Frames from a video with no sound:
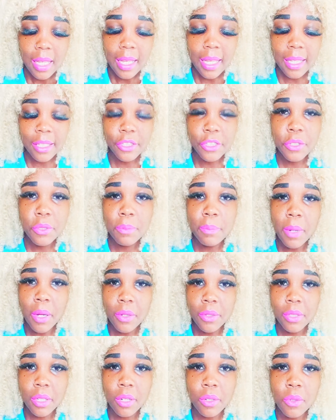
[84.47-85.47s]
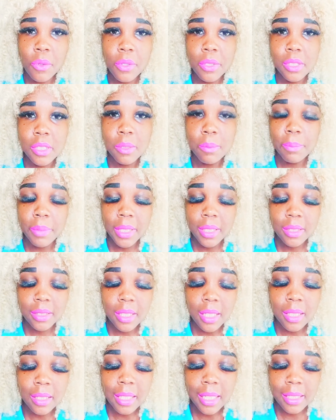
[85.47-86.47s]
and you both are going to build
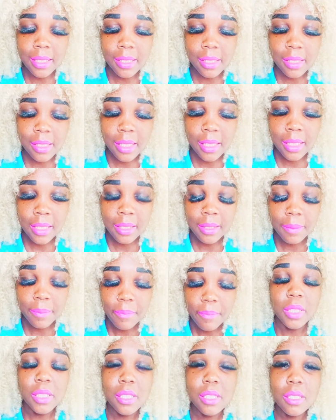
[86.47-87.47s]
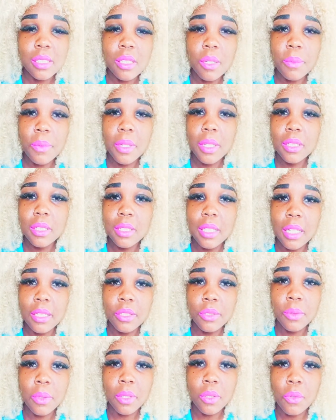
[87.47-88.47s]
a legacy. This is someone
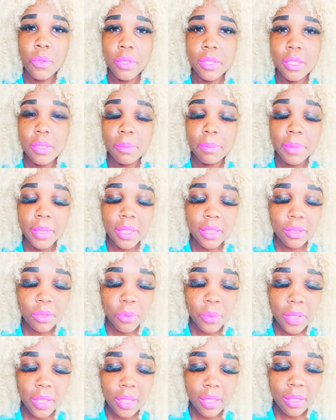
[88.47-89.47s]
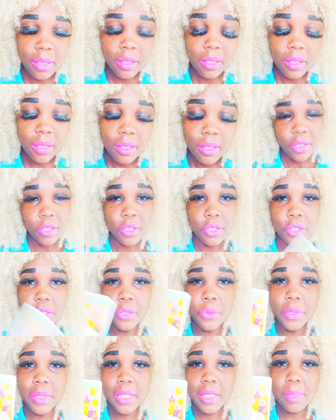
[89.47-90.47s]
that you are going to build with.
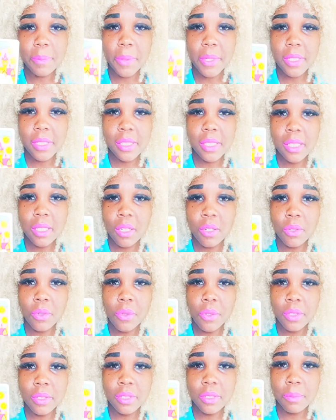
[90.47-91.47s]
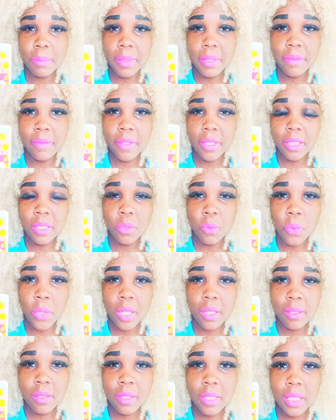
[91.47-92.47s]
You and this person are going to be very
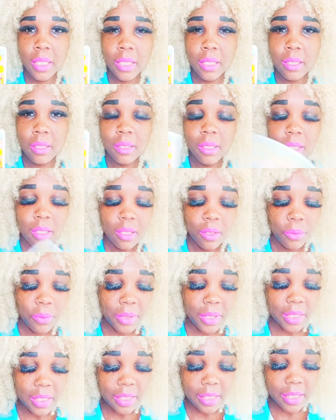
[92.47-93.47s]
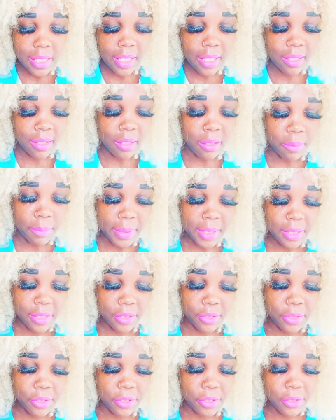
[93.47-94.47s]
wealthy with this 10 of
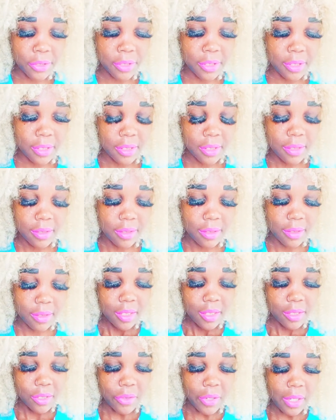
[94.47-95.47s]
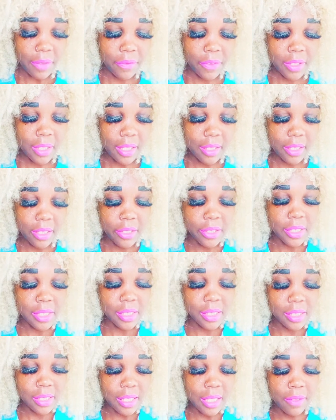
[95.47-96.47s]
Pentacles. So I feel like there
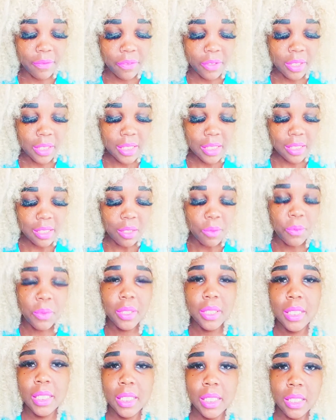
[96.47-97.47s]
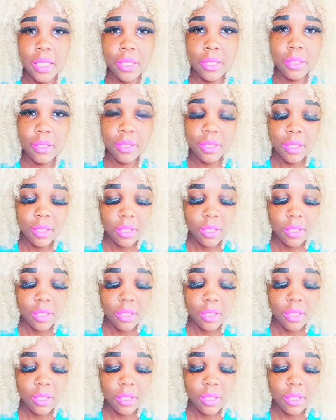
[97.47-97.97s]
is definitely someone here